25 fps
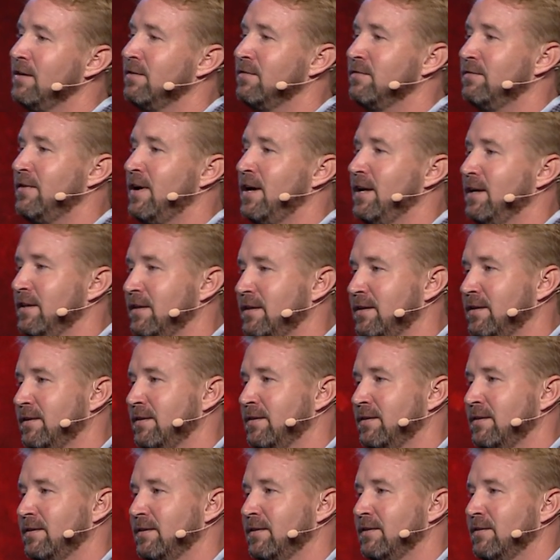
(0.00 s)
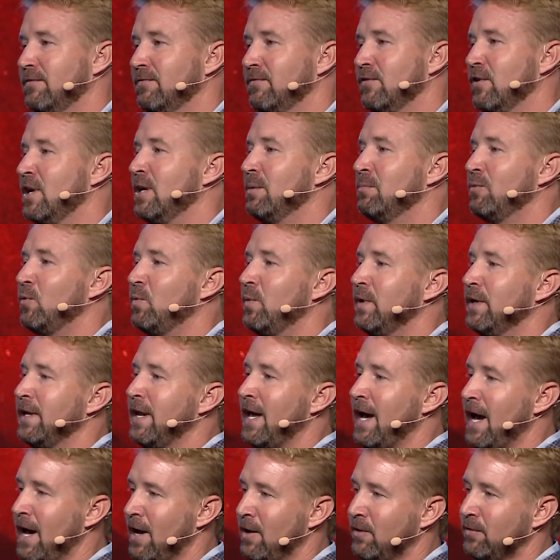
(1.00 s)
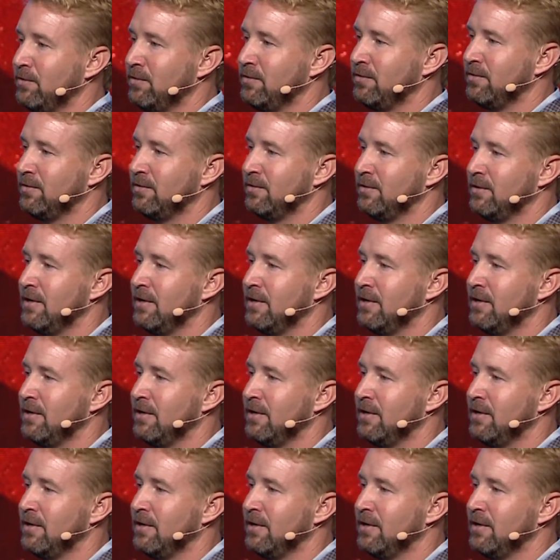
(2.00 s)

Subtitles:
of faith for him to win the house.